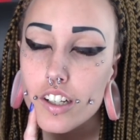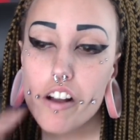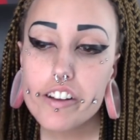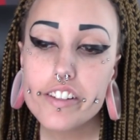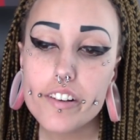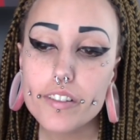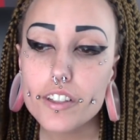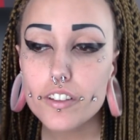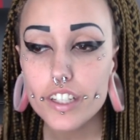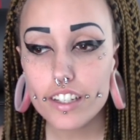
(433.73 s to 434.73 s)
Because I would go
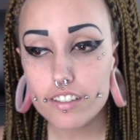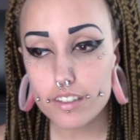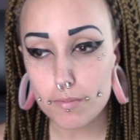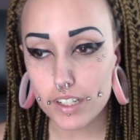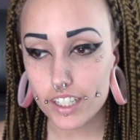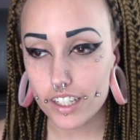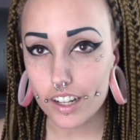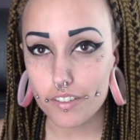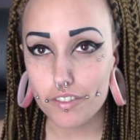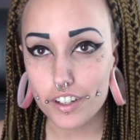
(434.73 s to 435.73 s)
to King's Dominion and
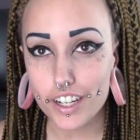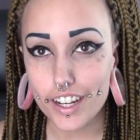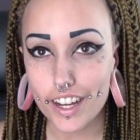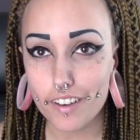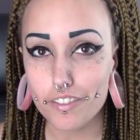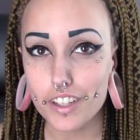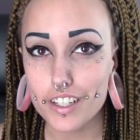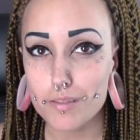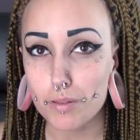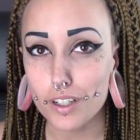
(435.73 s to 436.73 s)
I'd forget I have
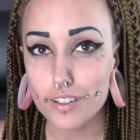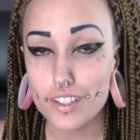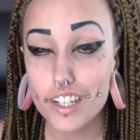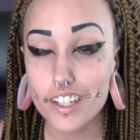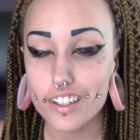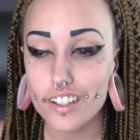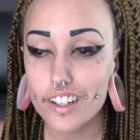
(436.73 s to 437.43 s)
these plugs in.